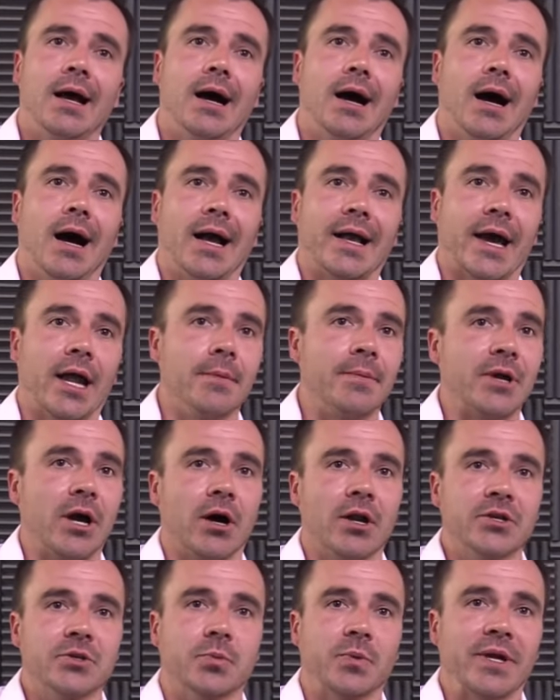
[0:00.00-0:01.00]
I got to be
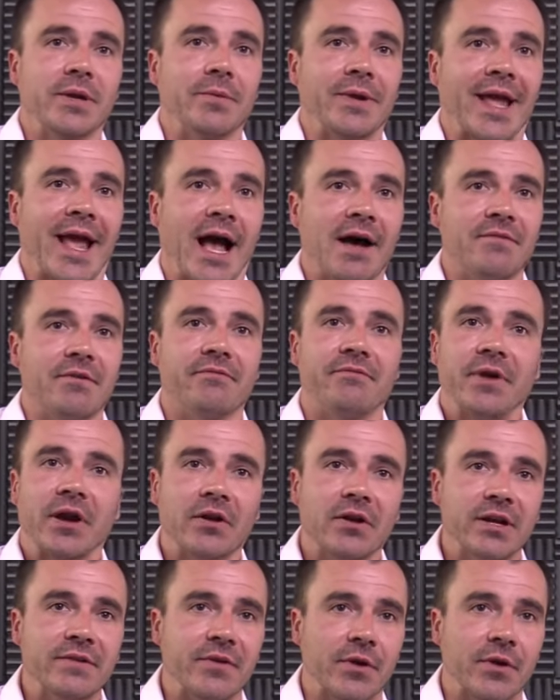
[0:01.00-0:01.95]
honest, we, we have a very,